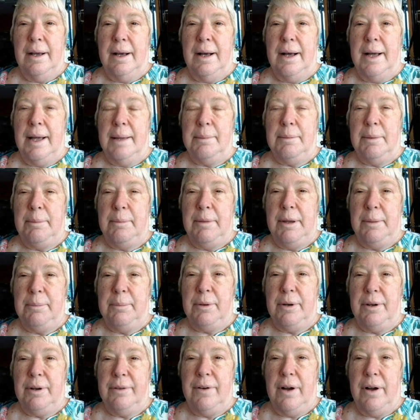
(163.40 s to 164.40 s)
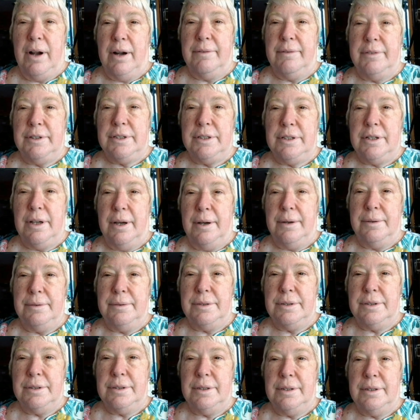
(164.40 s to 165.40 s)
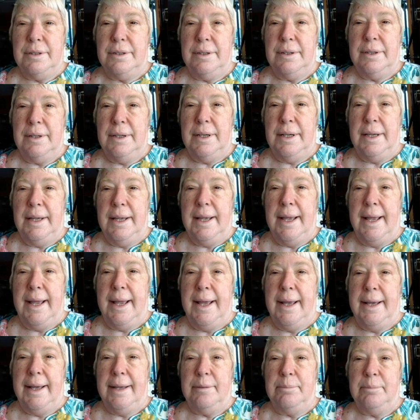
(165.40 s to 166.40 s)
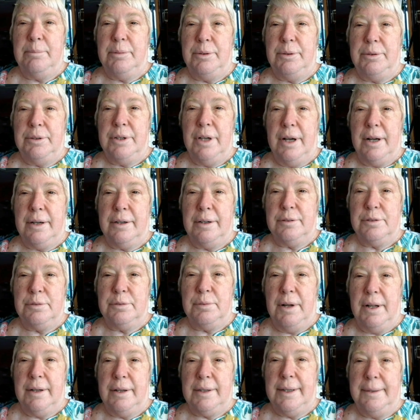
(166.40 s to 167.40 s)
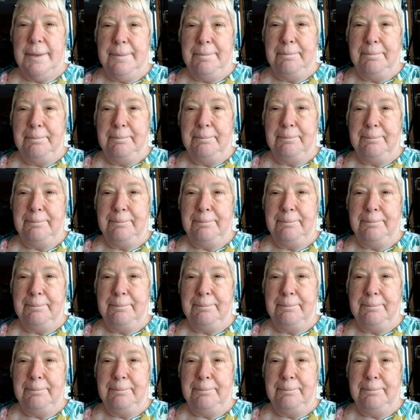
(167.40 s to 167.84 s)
I am a member of Harvest Host and Boondockers Welcome.